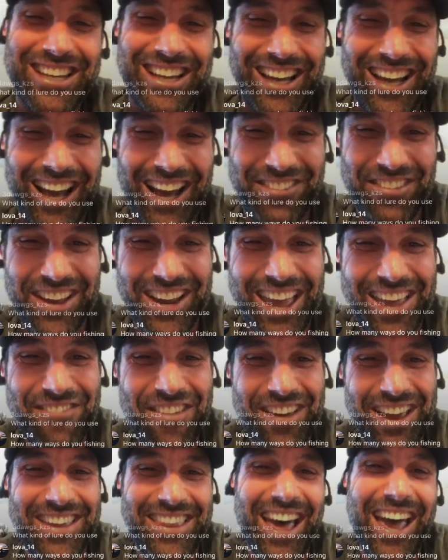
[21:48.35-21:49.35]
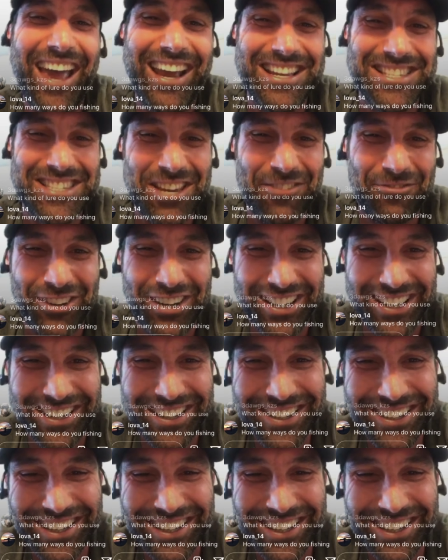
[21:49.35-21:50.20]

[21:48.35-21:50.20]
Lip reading: I'm not gonna make it that easy for you.